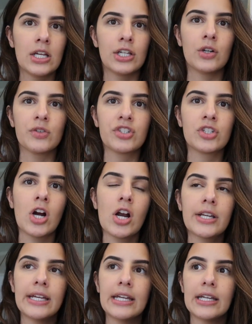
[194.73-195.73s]
you know,
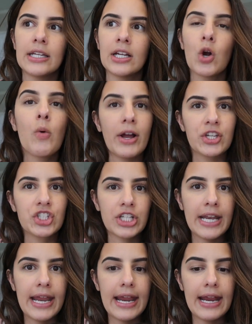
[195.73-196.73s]
started
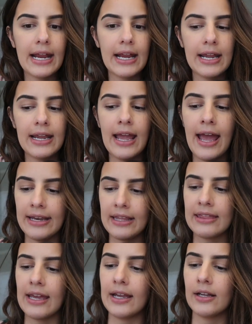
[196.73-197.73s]
questioning
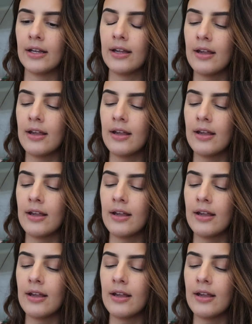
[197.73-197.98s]
anything.